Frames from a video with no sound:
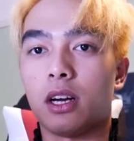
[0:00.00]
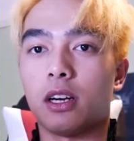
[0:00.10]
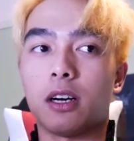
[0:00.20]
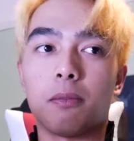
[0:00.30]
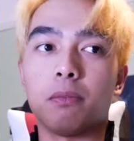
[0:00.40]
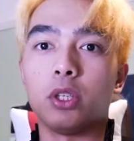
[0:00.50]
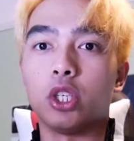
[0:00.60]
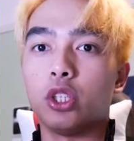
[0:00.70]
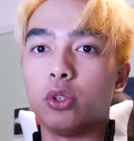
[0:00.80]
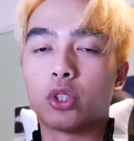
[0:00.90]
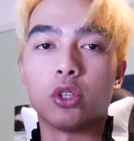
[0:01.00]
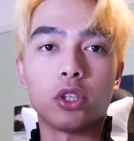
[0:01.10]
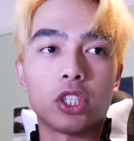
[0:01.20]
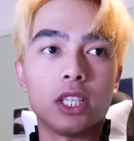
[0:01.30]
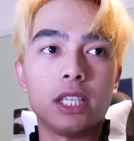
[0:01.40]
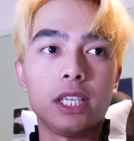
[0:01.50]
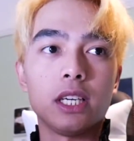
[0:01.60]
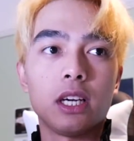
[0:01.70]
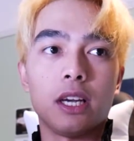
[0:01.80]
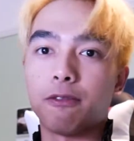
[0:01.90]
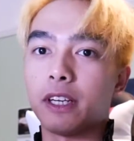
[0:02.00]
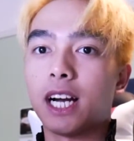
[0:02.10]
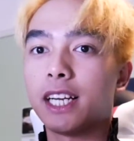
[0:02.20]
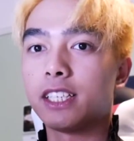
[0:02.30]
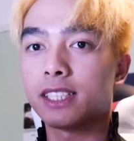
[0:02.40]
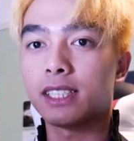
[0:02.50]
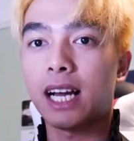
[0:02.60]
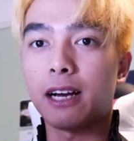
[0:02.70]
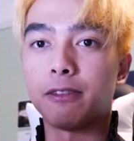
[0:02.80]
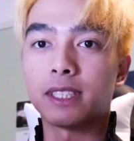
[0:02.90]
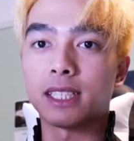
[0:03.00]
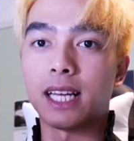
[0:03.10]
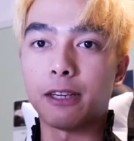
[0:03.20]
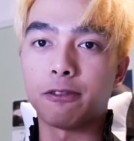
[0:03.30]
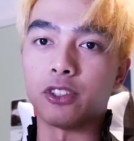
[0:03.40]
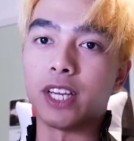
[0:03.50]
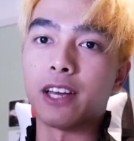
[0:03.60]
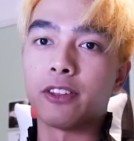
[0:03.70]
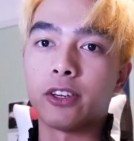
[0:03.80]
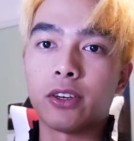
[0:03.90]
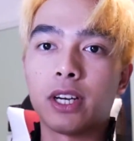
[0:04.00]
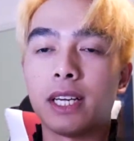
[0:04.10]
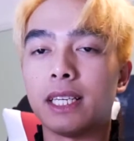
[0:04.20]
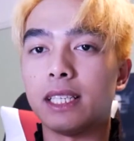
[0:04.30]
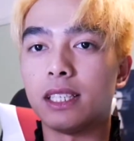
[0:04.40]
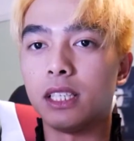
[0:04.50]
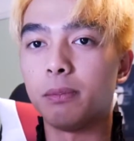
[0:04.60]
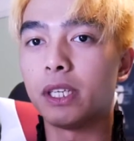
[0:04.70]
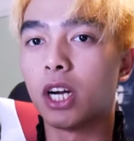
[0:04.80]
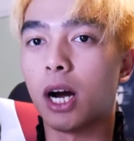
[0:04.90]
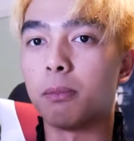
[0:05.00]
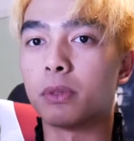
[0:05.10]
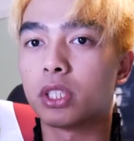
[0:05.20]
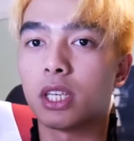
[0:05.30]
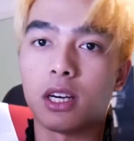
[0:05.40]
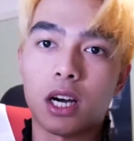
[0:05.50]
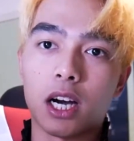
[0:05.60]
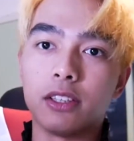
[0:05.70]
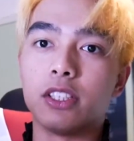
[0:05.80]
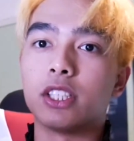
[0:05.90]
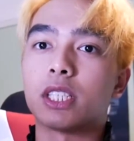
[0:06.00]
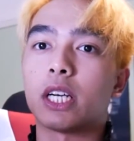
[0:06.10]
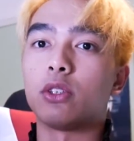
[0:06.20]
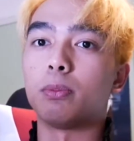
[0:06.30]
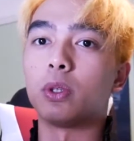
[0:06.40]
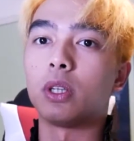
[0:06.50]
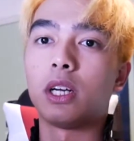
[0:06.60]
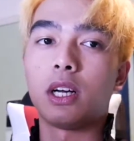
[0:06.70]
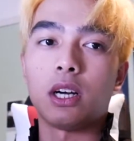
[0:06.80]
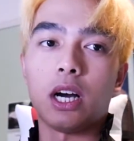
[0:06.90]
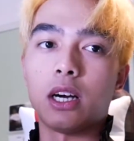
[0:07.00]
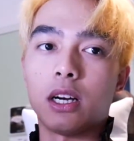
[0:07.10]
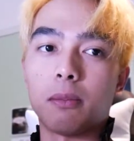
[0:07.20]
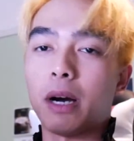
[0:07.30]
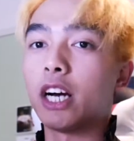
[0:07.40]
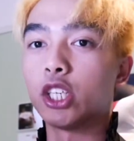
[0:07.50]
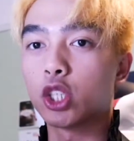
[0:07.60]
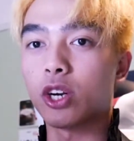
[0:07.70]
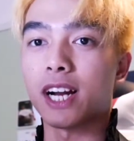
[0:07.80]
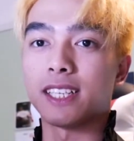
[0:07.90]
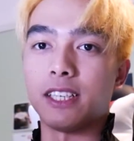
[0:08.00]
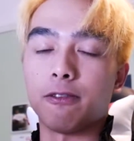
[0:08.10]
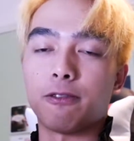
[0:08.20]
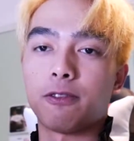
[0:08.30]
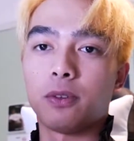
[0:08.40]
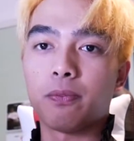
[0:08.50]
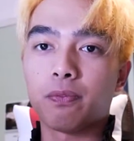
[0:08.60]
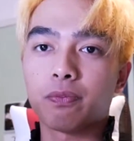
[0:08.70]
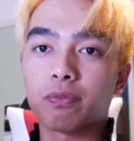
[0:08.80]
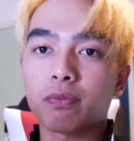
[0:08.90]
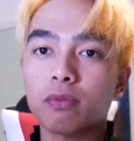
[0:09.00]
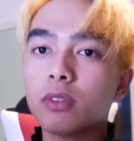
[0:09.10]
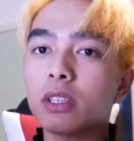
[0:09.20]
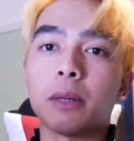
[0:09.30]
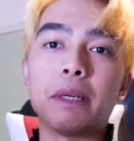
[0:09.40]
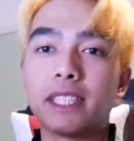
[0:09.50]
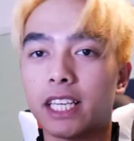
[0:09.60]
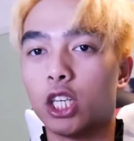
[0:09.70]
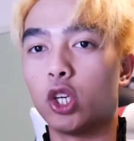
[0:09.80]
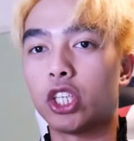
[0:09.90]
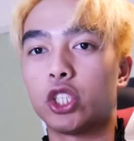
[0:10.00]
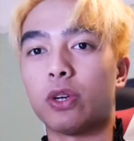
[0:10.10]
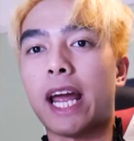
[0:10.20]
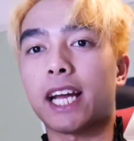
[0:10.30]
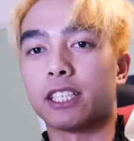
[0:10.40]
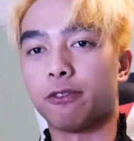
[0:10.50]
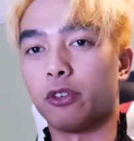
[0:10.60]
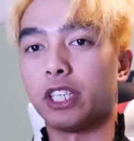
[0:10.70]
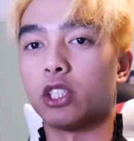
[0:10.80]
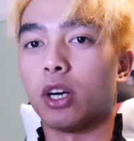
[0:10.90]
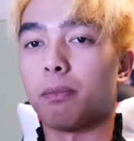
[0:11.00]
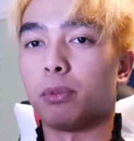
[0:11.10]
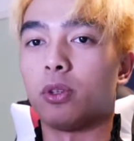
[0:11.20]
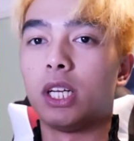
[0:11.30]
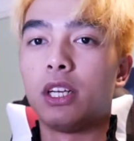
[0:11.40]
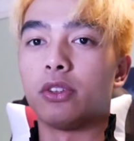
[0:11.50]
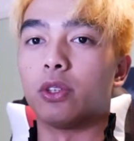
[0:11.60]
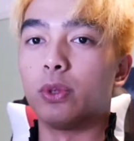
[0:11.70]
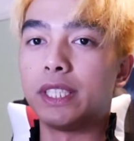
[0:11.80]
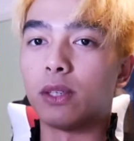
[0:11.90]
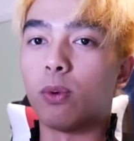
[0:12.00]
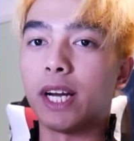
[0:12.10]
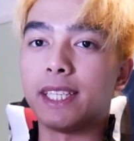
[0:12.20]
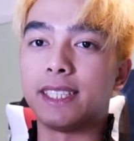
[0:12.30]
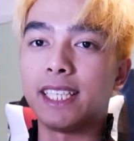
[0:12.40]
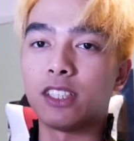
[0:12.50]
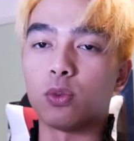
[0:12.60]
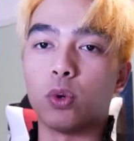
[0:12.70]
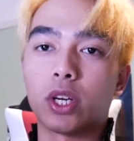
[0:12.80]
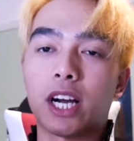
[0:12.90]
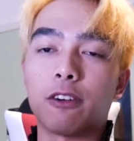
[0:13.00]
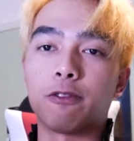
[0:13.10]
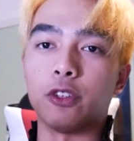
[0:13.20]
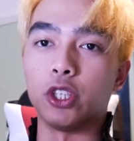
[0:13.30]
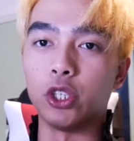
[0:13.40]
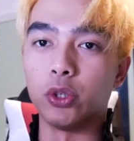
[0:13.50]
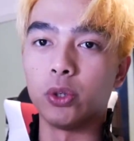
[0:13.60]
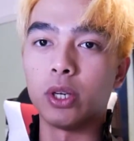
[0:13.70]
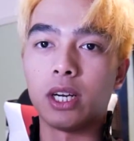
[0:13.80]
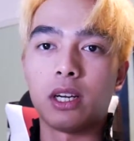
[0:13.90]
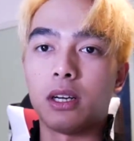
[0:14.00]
Um, you certainly, if a guy doesn't have his life together, he becomes undesirable, um, unattractive, I mean, take a look at your ex, for example. The reason why it didn't work out for you,